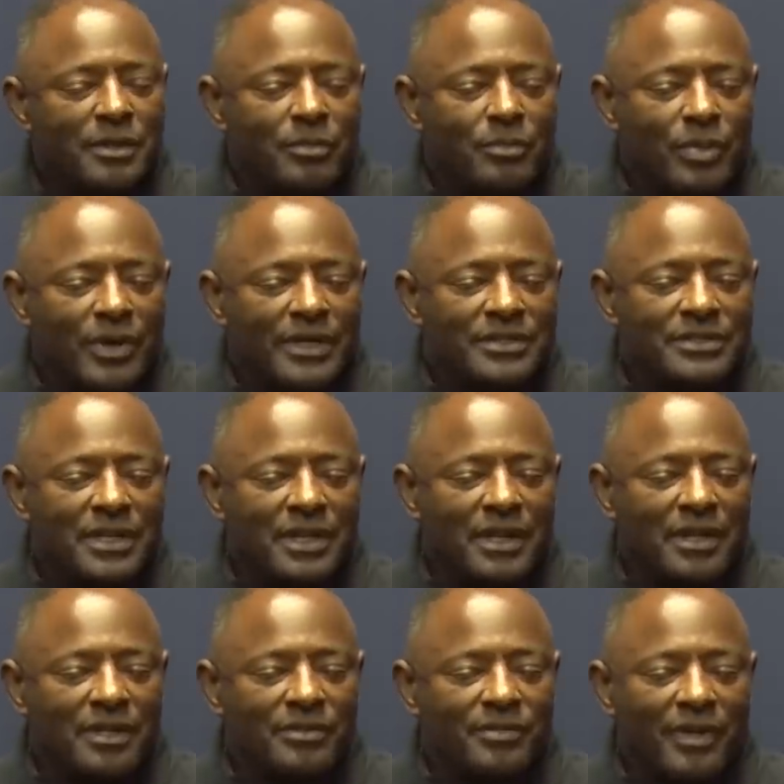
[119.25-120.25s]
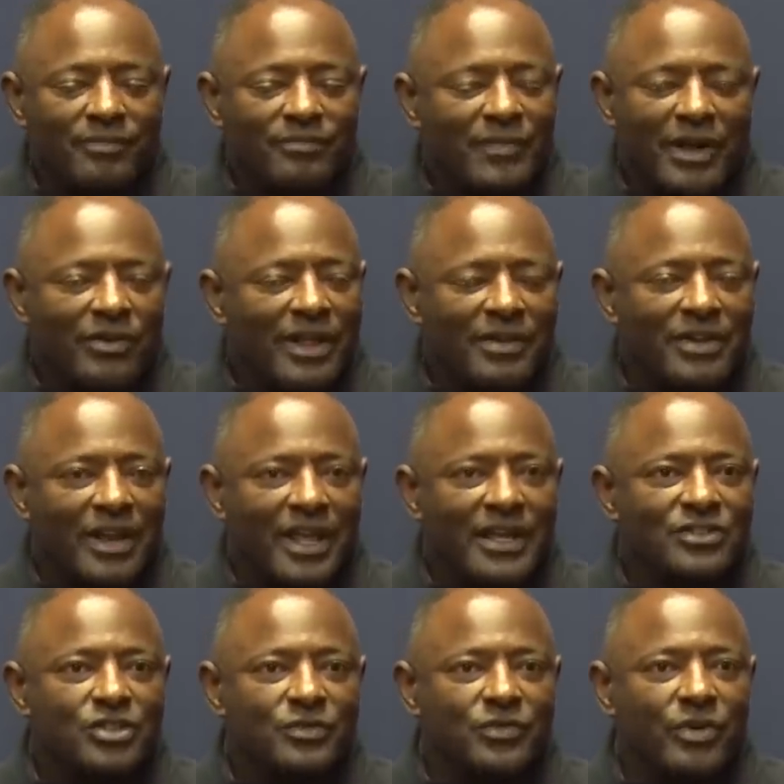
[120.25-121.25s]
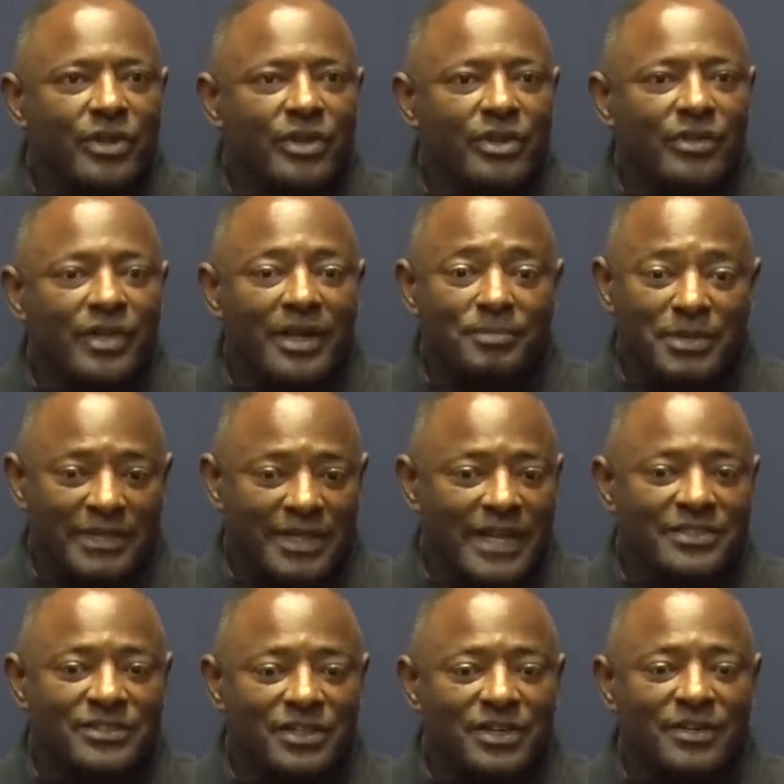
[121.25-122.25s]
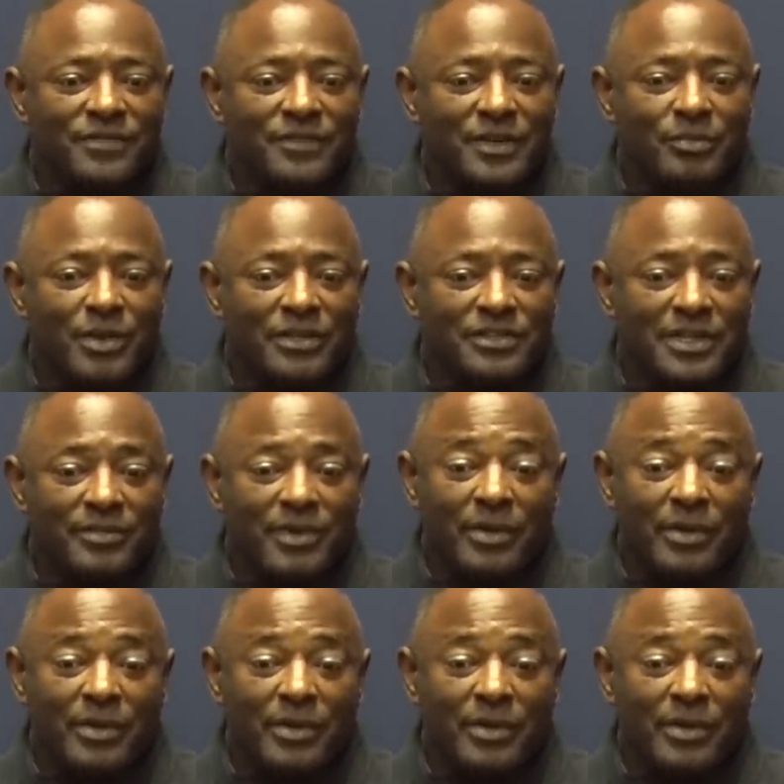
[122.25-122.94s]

But uh, I don't have an answer for you on that. But that's a good football team.